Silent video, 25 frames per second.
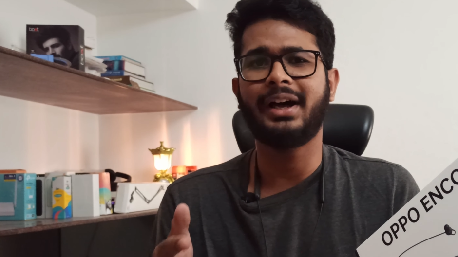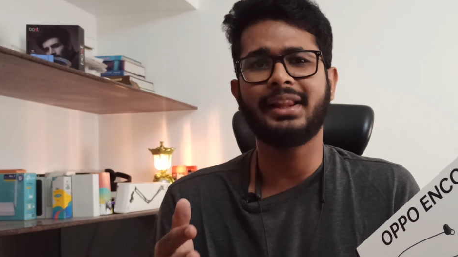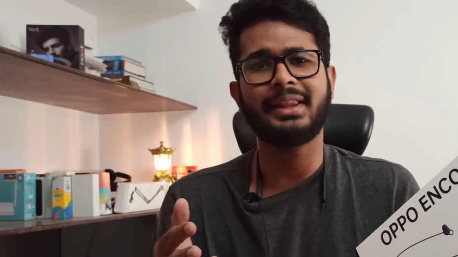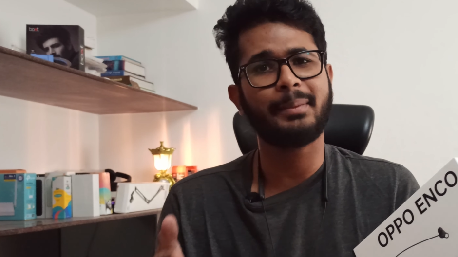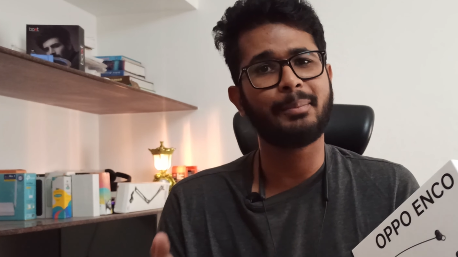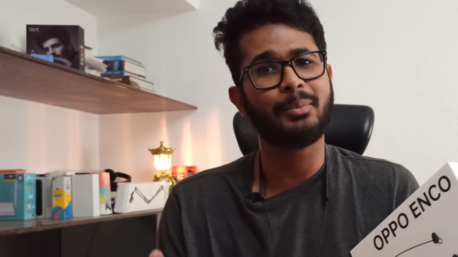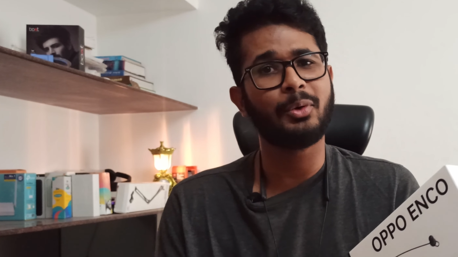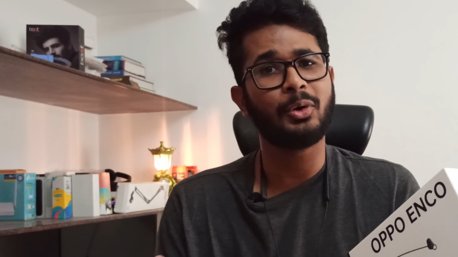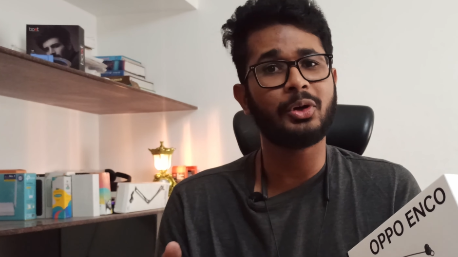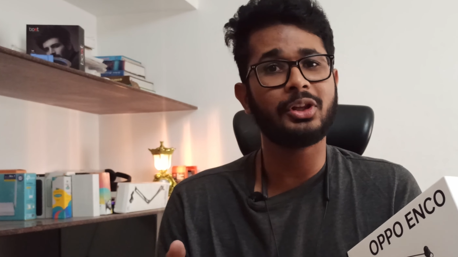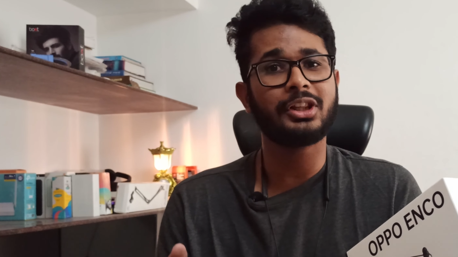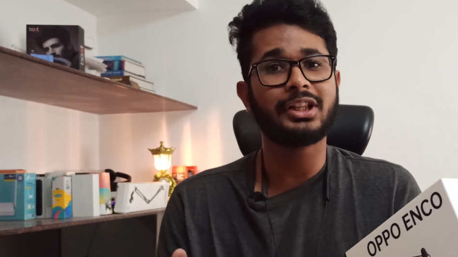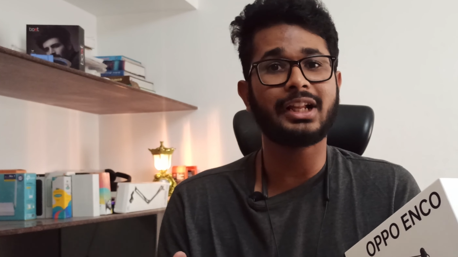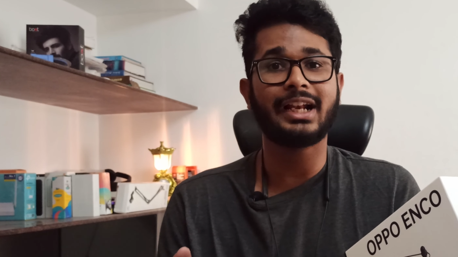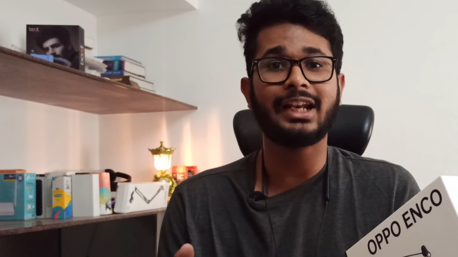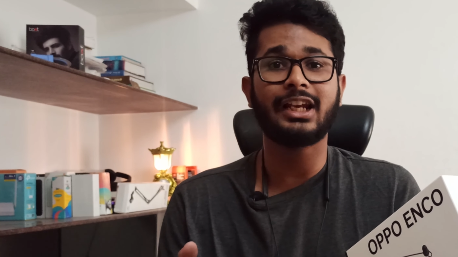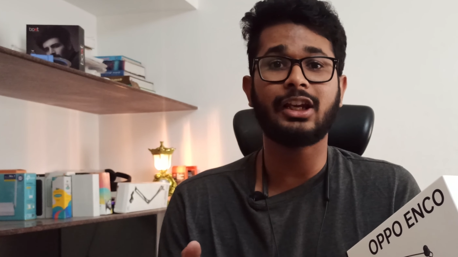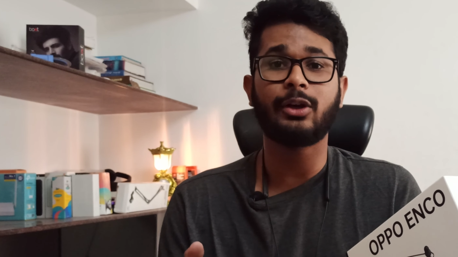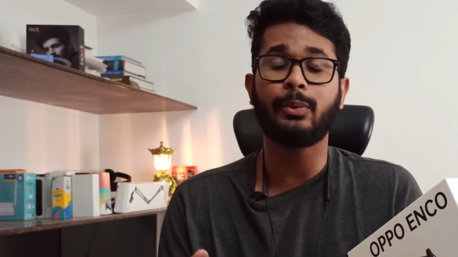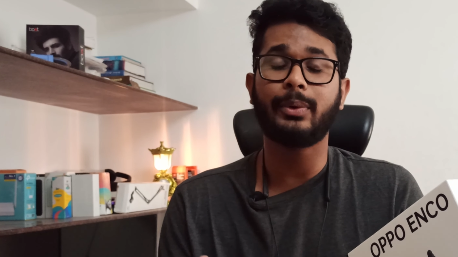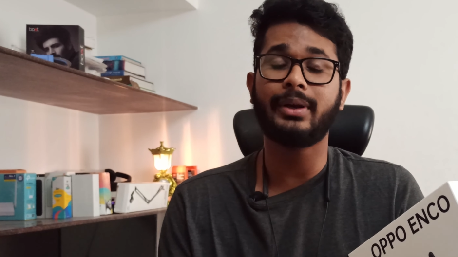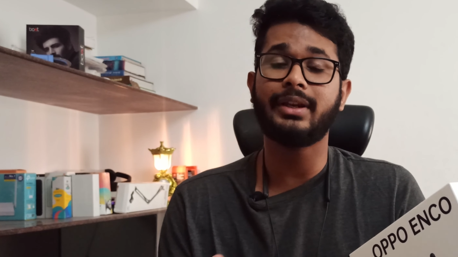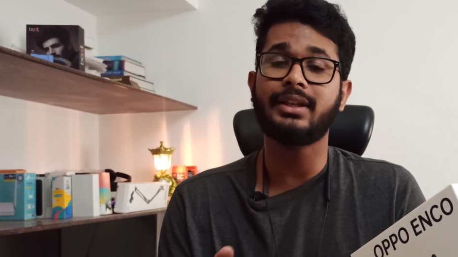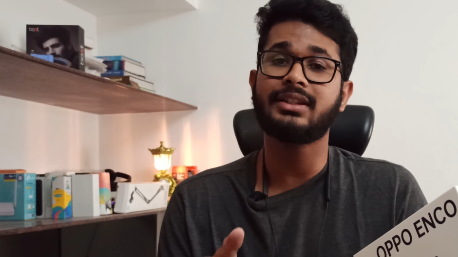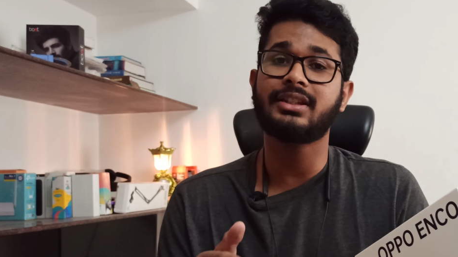and the Bluetooth
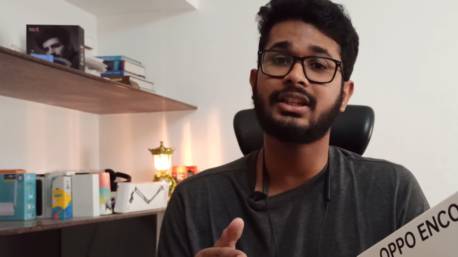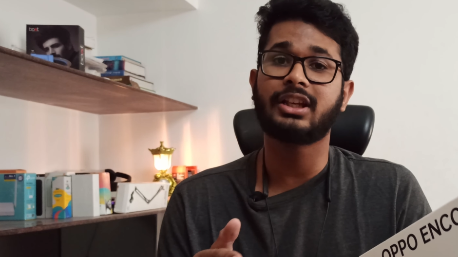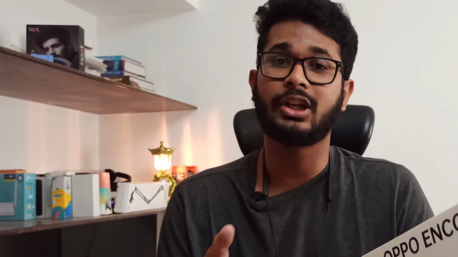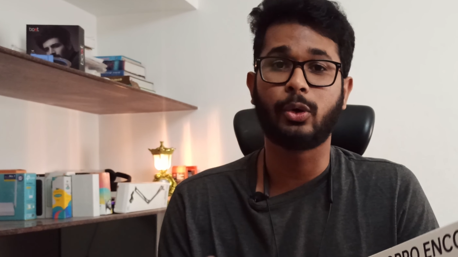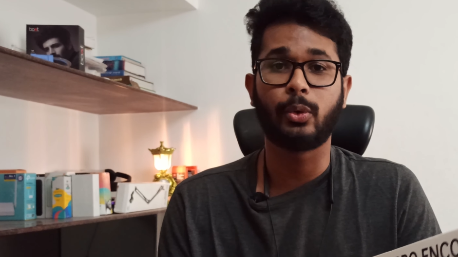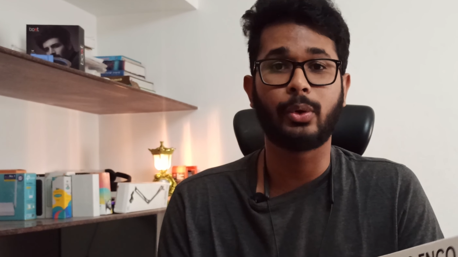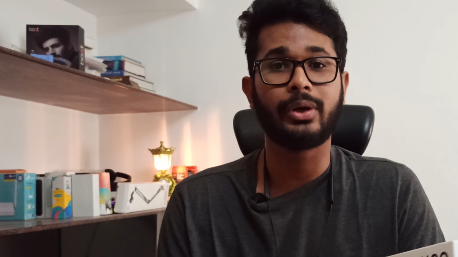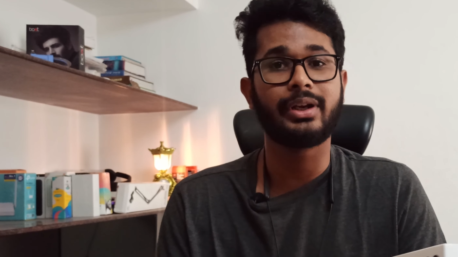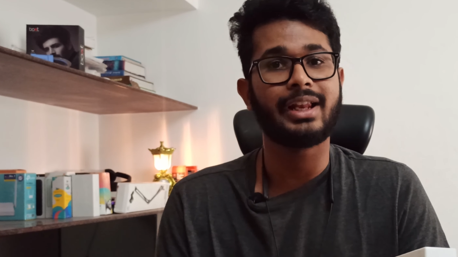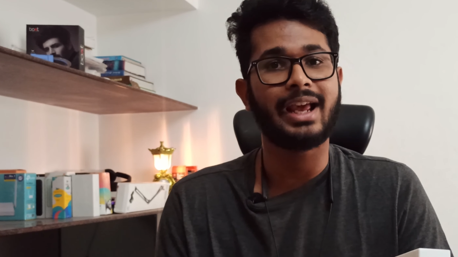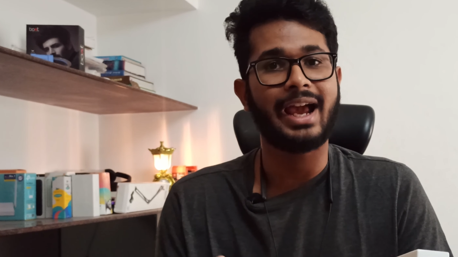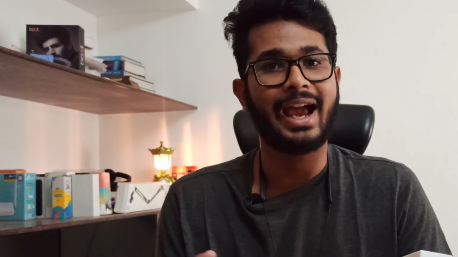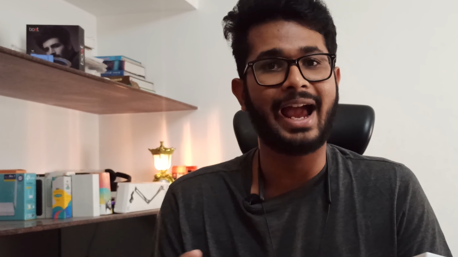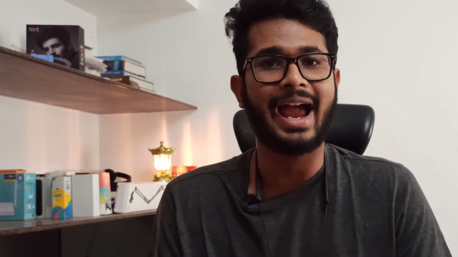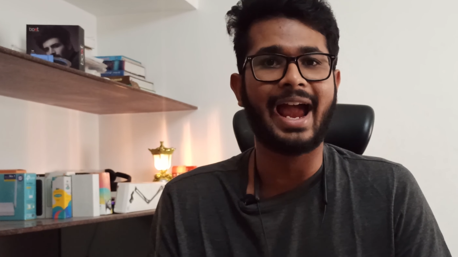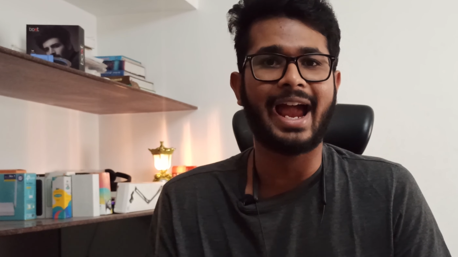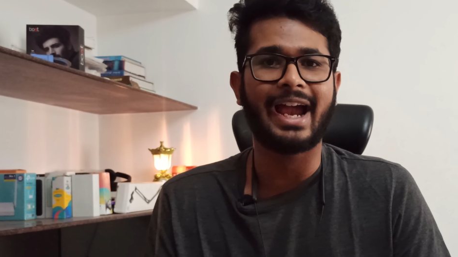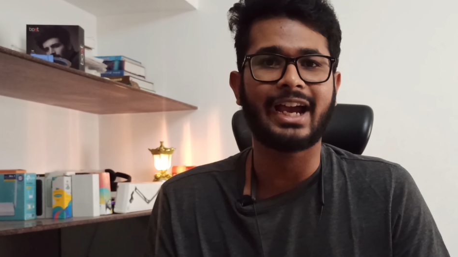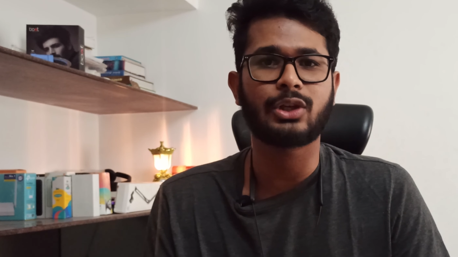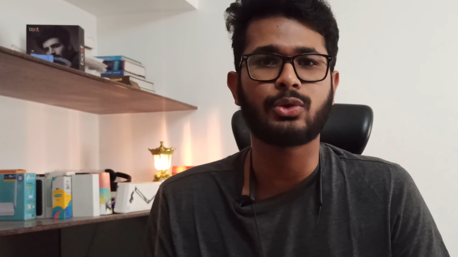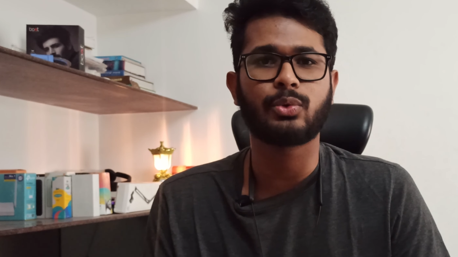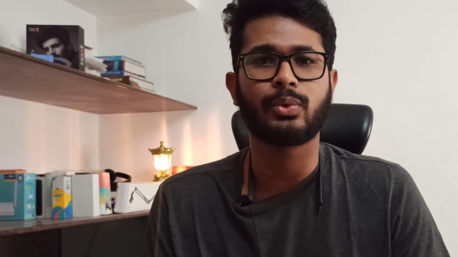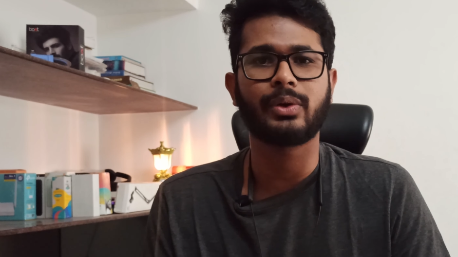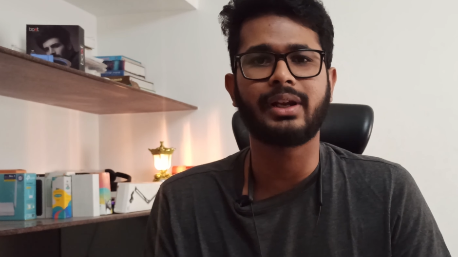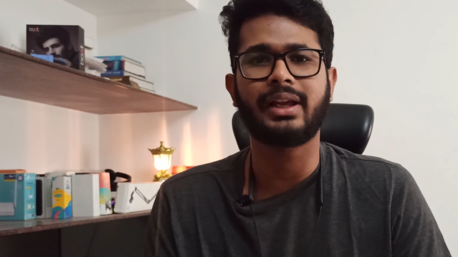connectivity is good
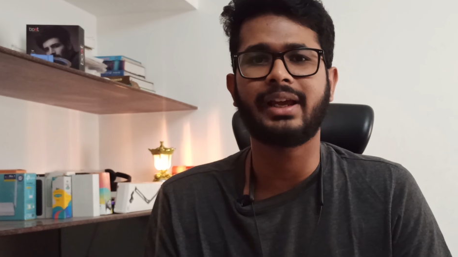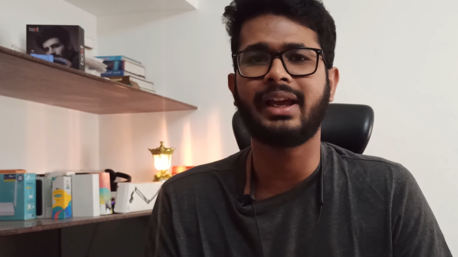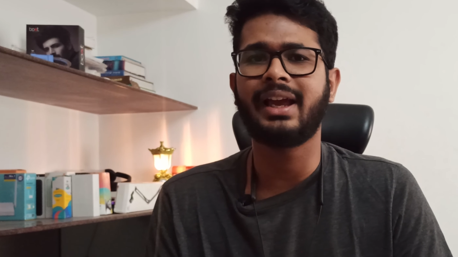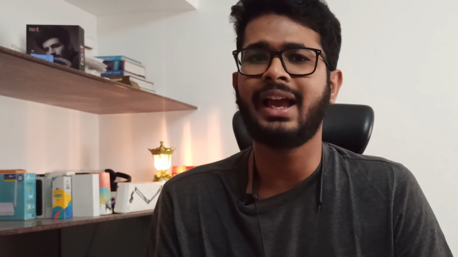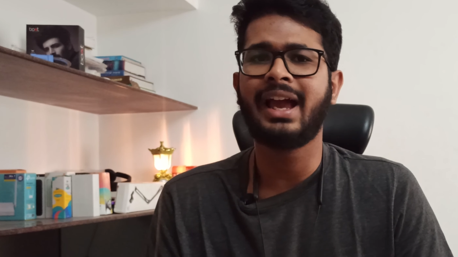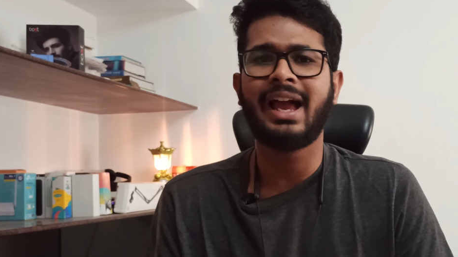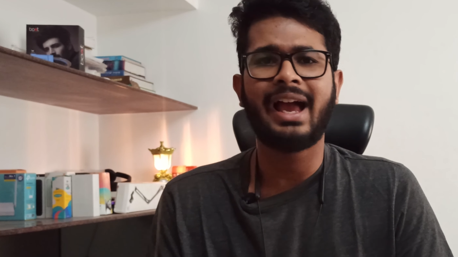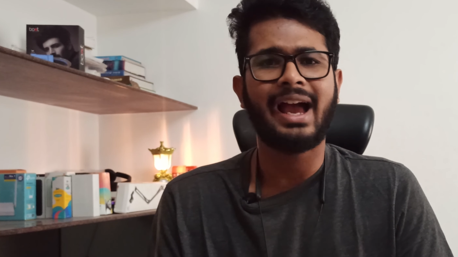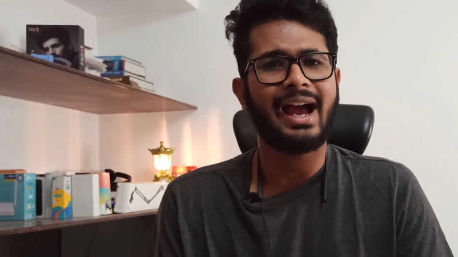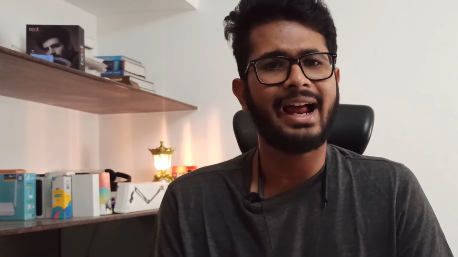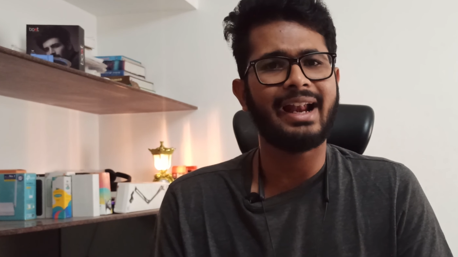actually,